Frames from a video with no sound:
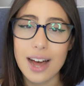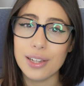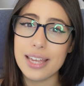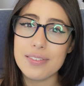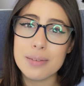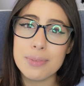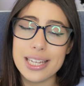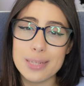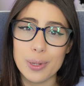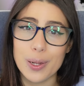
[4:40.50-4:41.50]
I'll leave some
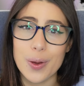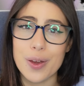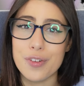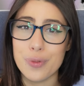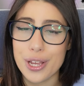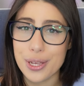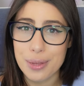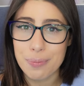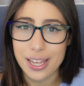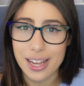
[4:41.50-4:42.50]
links below of where you
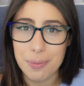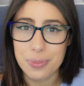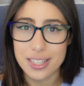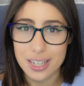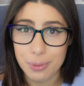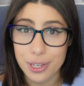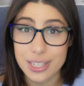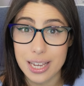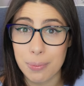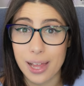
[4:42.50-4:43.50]
can pick up the
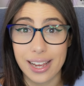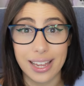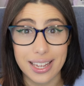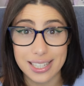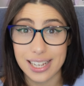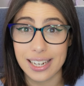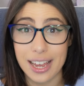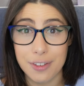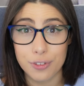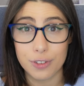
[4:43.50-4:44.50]
WD Black
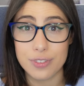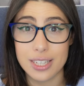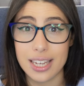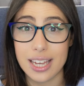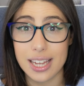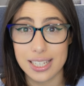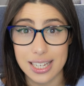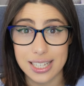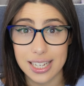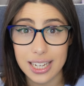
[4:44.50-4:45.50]
SN850
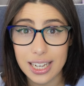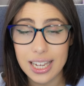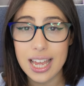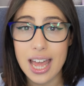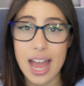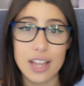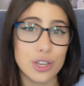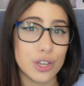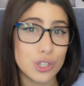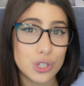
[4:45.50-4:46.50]
SSD, and
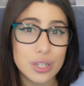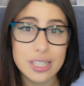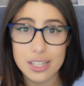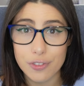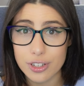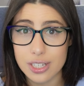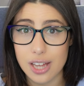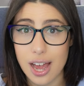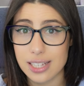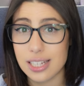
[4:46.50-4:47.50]
you can choose different
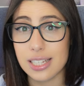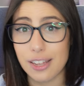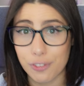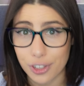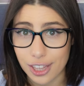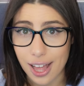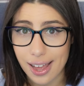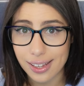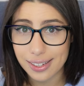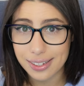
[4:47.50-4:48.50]
sizes if you'd
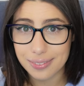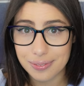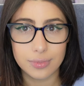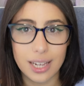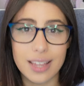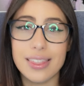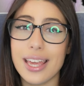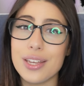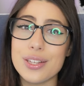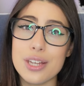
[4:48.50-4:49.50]
like.
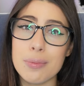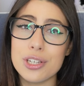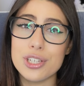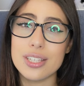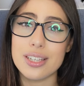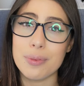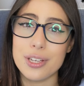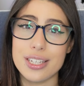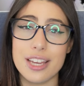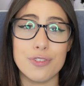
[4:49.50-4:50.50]
Thank you so much to
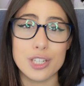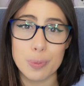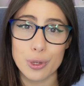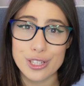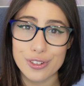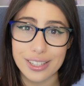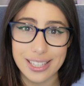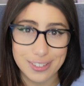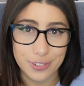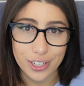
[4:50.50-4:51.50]
WD for sponsoring
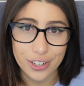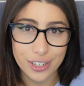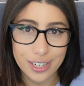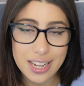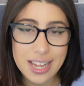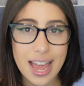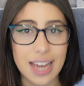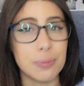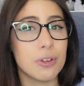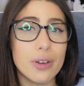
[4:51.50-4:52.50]
this video,
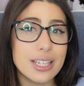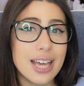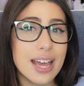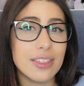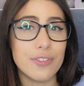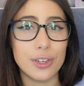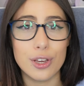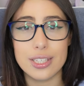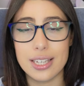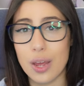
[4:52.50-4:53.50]
and I'm going to end the
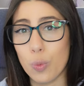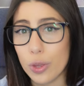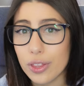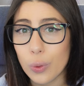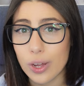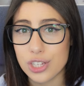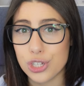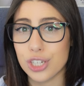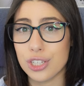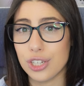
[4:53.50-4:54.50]
video today with a
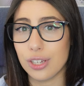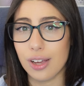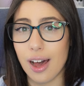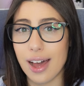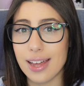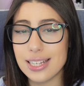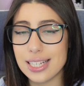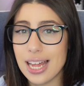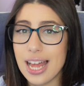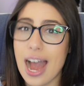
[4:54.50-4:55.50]
question to you
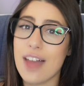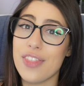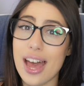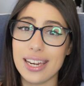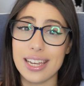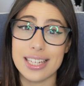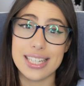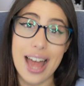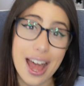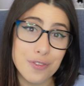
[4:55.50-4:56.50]
guys, and that is,
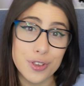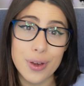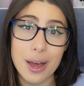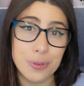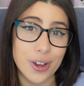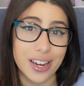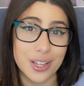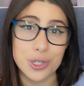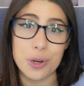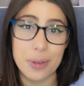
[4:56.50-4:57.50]
have you
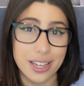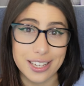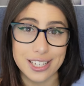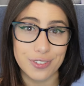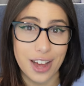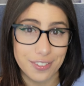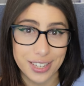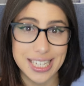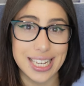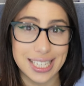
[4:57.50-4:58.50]
upgraded your PS5
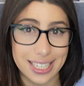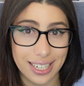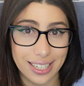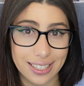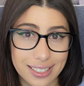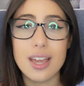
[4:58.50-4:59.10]
SSD?